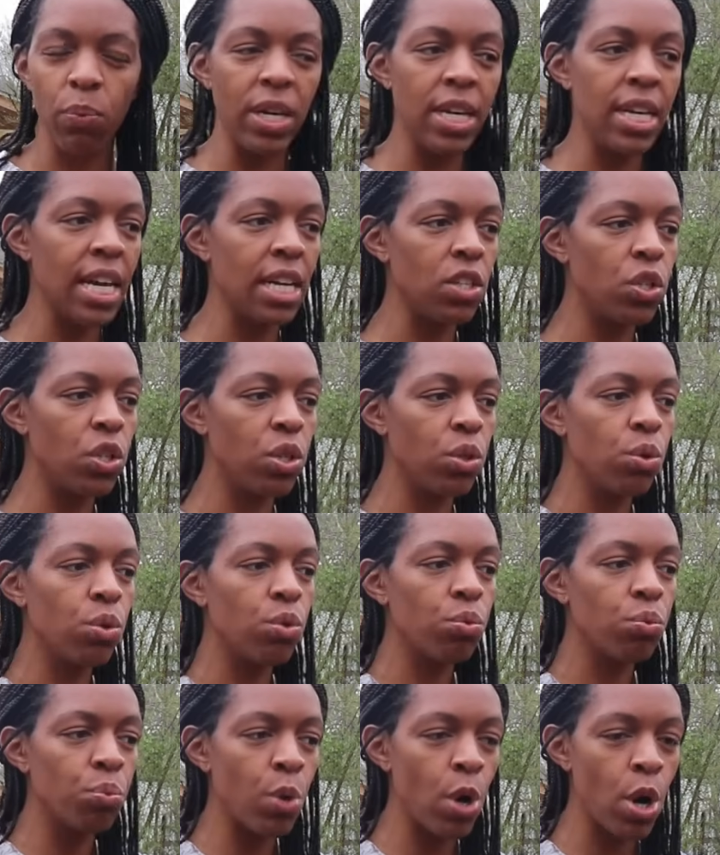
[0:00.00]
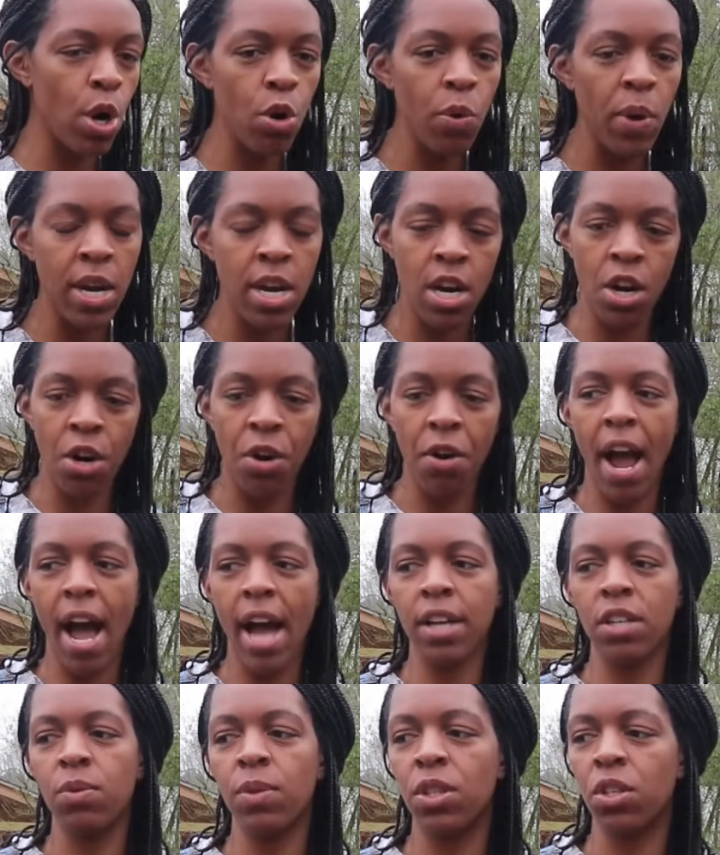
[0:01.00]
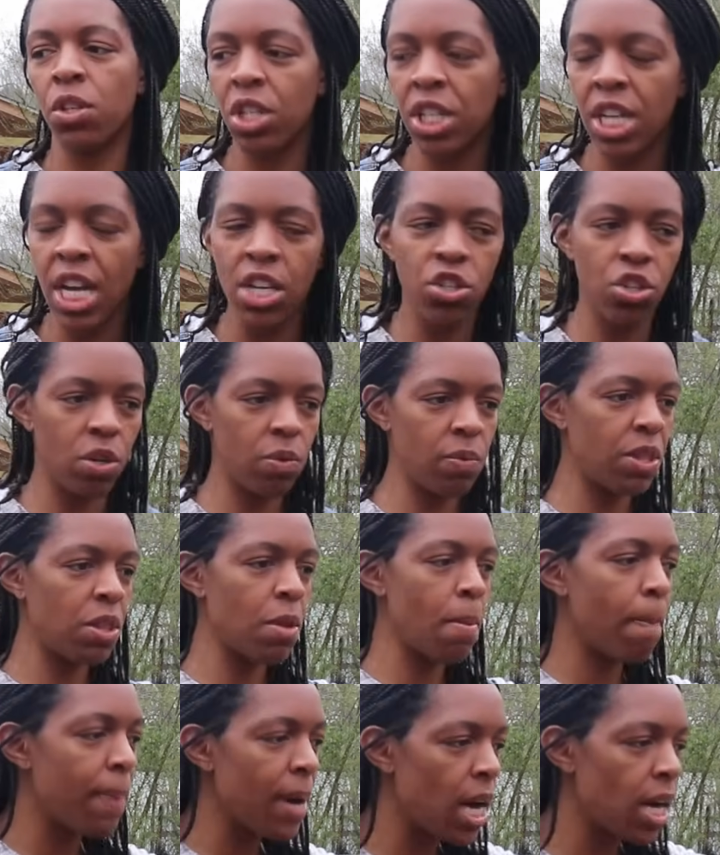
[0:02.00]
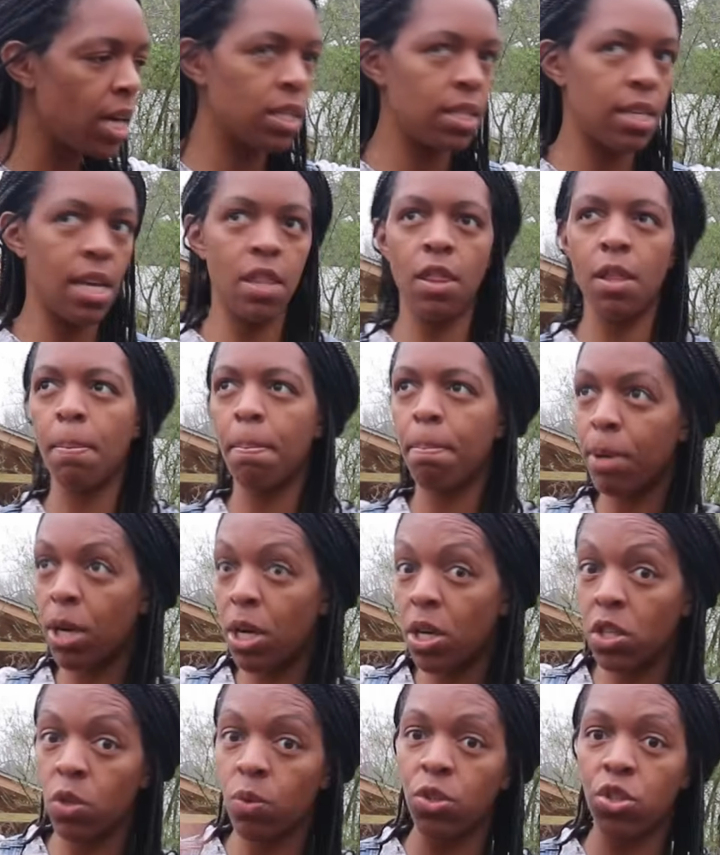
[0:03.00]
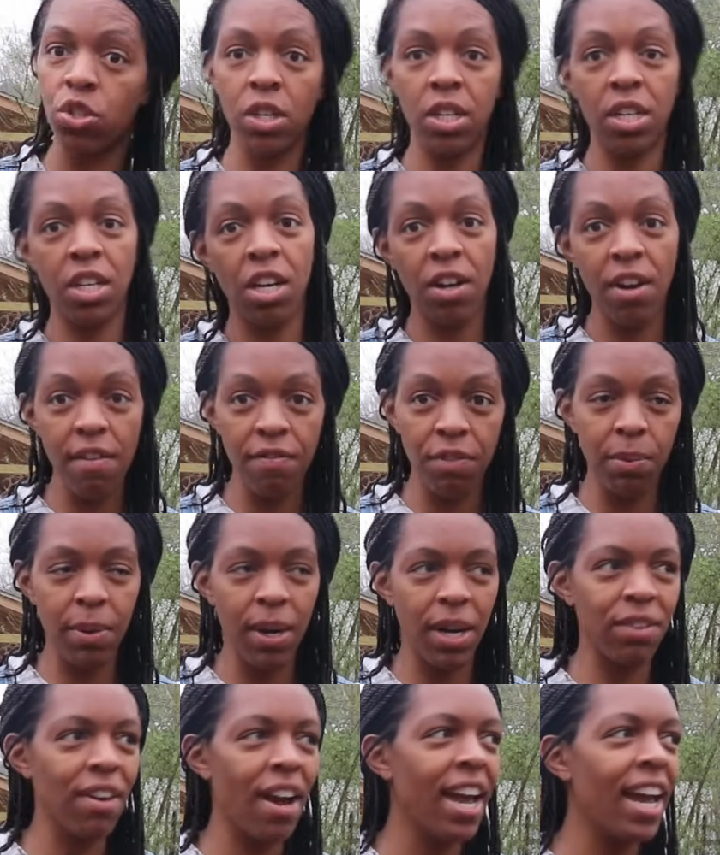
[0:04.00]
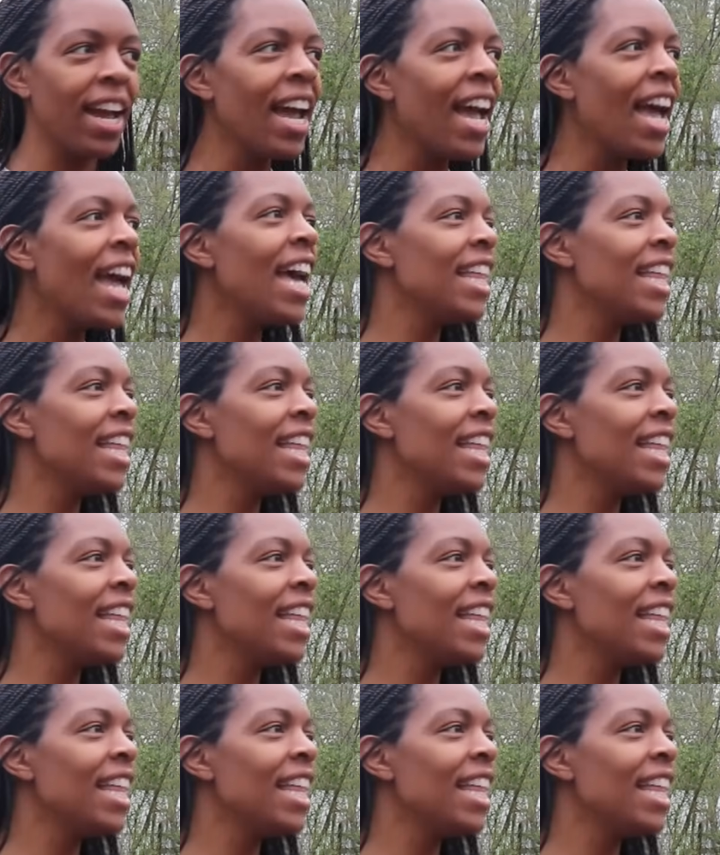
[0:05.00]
We get to grow and interact with creation, with the bugs and the birds, which you can hear everywhere, right?